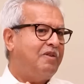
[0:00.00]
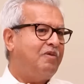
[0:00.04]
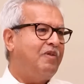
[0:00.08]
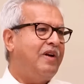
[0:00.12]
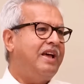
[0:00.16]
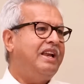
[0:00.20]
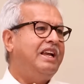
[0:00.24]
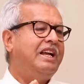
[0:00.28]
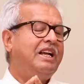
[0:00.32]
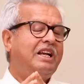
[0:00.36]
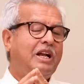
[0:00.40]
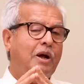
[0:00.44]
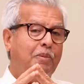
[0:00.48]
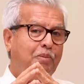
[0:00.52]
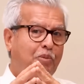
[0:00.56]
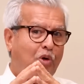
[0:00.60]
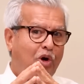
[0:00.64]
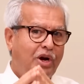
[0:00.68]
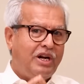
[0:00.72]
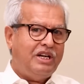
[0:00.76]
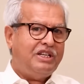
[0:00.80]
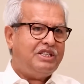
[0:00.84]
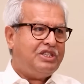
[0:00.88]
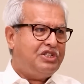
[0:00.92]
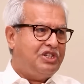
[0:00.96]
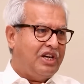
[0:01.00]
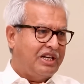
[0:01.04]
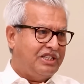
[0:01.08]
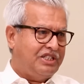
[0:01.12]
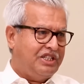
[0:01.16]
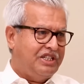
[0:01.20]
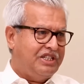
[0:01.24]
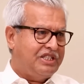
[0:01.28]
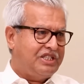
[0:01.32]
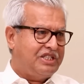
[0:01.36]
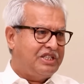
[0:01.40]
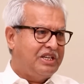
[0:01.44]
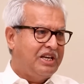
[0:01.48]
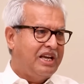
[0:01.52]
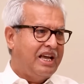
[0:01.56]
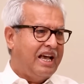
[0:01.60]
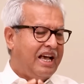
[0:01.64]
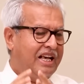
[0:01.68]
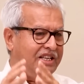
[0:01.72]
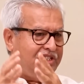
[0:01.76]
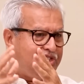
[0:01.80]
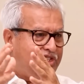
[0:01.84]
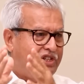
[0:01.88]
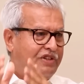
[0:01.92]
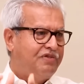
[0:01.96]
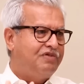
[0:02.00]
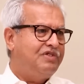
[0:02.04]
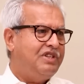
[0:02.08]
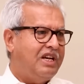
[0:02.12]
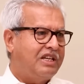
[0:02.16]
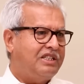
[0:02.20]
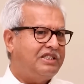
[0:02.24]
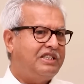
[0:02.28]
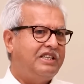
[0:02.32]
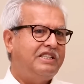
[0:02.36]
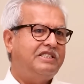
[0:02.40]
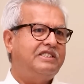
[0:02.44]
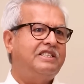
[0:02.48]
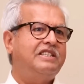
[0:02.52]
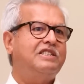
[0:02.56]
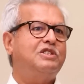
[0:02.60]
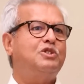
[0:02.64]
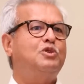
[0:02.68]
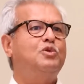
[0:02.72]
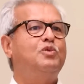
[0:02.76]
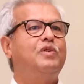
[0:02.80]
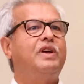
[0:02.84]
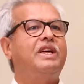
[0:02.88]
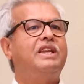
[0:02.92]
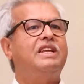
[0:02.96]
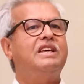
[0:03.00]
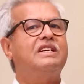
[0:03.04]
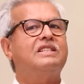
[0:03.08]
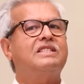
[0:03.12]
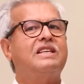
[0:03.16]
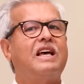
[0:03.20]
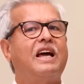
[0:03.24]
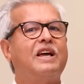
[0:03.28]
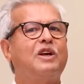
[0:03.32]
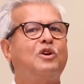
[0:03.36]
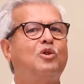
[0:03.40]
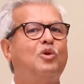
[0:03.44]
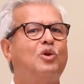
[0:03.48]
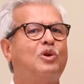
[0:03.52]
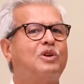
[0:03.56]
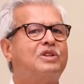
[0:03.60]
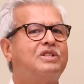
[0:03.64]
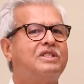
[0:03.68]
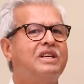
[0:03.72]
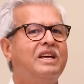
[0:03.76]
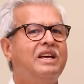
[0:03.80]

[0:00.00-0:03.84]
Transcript: when it appoints judges as Chief Justices to various high courts,